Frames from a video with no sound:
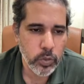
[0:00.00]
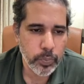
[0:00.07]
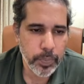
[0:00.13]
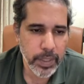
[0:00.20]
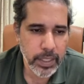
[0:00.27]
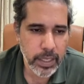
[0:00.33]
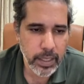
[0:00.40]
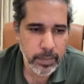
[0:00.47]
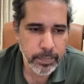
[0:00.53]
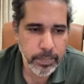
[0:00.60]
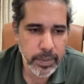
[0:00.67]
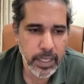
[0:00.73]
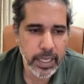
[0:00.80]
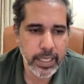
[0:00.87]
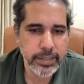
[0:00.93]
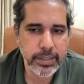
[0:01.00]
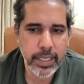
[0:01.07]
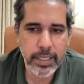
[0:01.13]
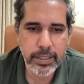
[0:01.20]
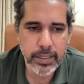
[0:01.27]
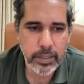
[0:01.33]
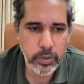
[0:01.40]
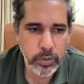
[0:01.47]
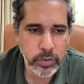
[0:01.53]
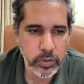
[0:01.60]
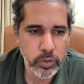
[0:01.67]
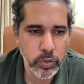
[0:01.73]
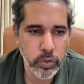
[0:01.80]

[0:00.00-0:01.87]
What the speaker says: you pick up SR heroes.